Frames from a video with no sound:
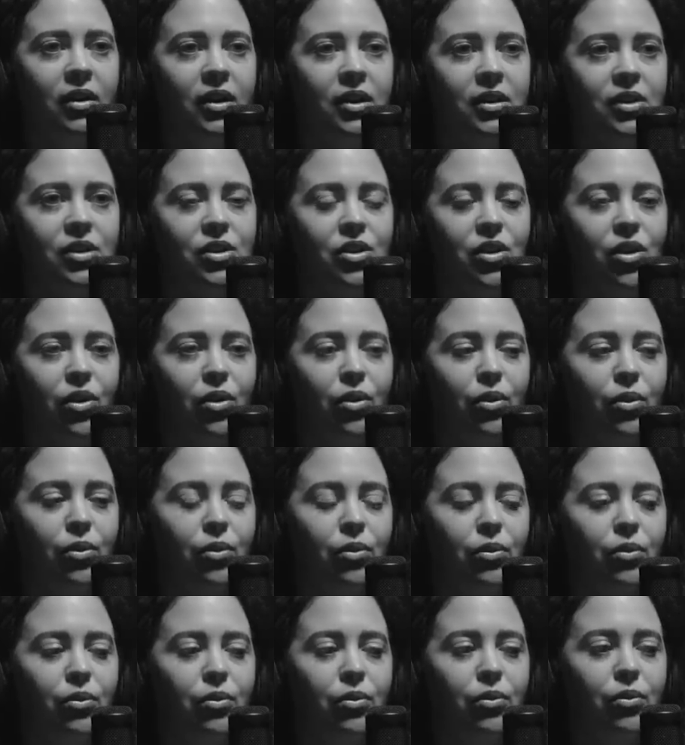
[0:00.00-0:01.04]
And
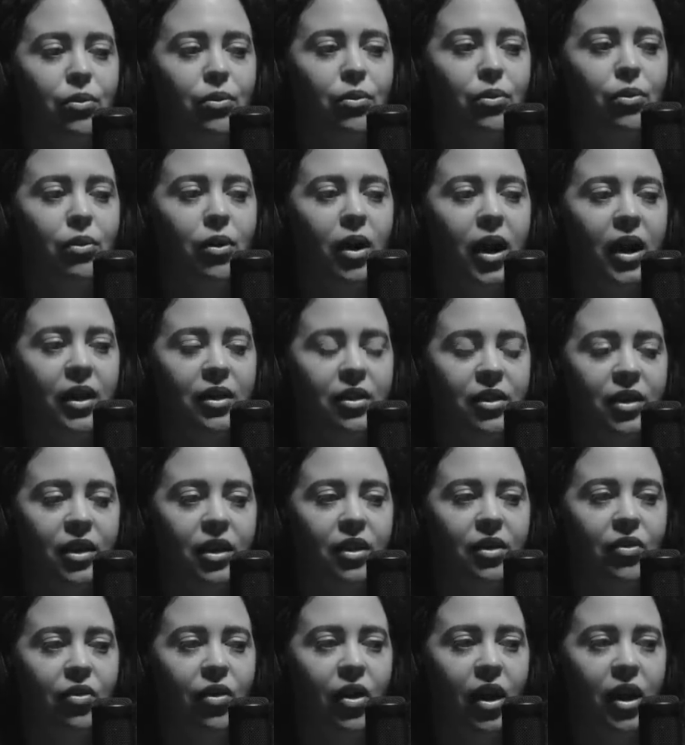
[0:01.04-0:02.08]
so I
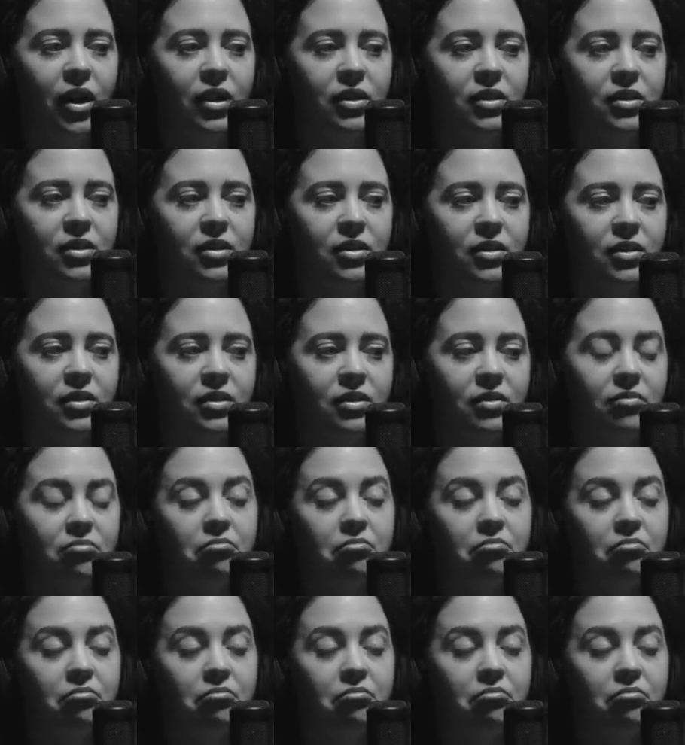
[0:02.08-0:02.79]
think that